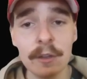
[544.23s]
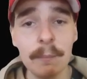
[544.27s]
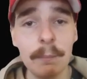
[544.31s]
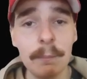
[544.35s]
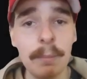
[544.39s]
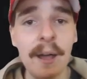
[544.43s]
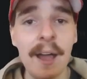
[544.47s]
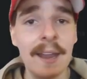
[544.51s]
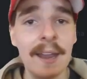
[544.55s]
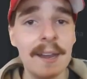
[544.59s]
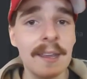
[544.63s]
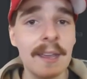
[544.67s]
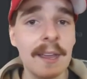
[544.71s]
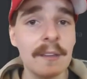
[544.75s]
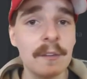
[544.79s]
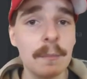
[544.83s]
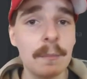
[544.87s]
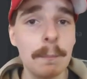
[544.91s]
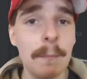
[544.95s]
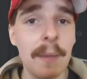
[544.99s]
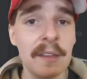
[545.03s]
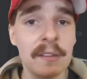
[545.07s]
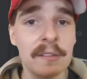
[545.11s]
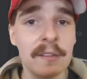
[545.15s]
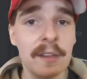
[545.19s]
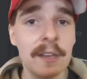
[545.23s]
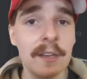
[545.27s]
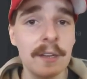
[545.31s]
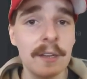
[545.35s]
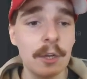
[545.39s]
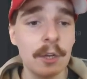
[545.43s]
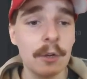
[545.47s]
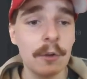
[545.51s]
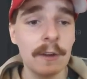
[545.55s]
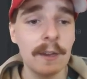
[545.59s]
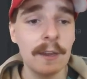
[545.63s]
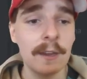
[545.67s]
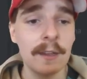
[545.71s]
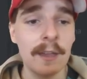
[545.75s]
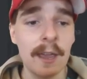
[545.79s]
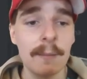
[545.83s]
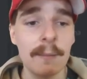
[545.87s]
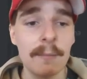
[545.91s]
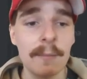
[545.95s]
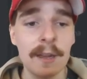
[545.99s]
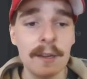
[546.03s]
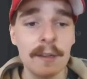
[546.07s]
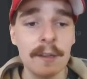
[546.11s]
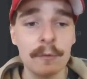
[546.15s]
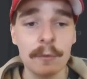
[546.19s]
played against Messi in a cricket
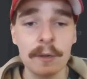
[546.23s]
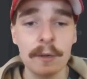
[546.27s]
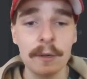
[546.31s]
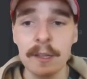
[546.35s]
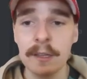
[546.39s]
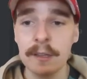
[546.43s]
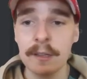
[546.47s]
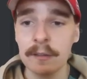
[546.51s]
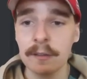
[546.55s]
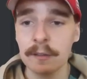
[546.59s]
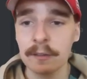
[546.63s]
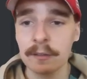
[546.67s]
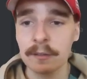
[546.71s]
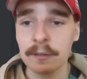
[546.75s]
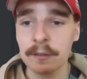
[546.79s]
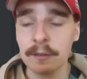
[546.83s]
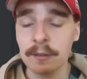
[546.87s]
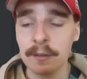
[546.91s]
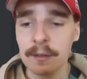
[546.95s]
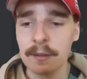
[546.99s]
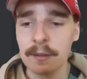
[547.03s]
game. That is ridiculous.